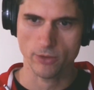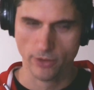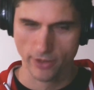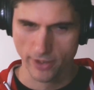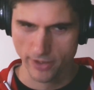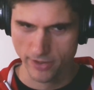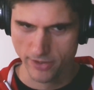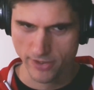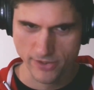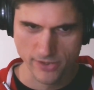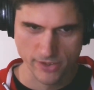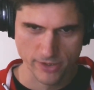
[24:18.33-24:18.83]

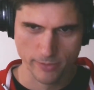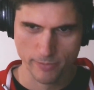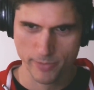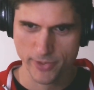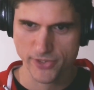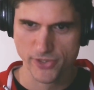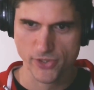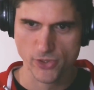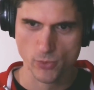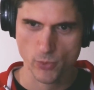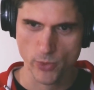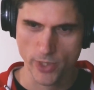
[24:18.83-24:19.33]
Okay, these are the
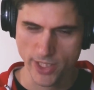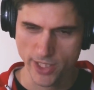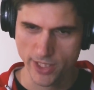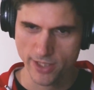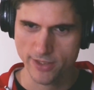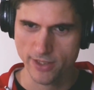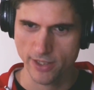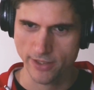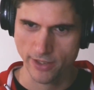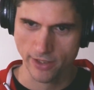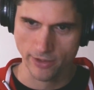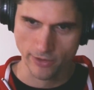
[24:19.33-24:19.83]
pieces we need,
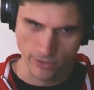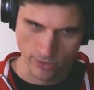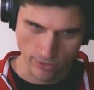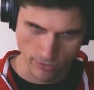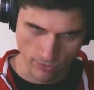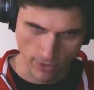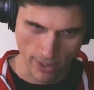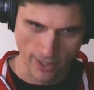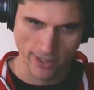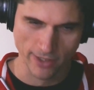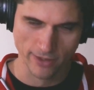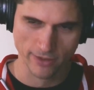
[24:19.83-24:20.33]
and now you're
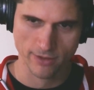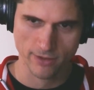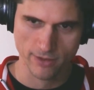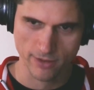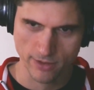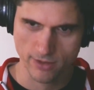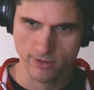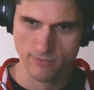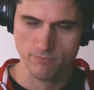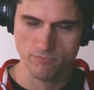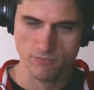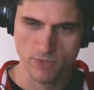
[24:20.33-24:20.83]

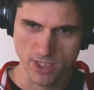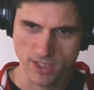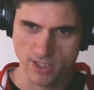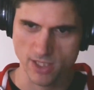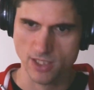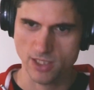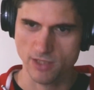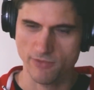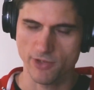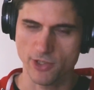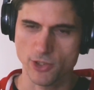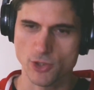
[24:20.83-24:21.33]
writing these
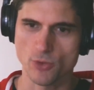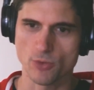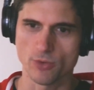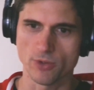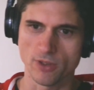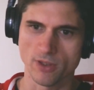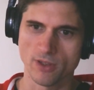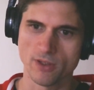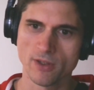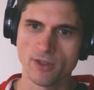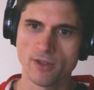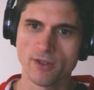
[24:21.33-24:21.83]

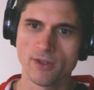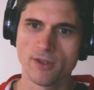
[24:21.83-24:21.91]
individual,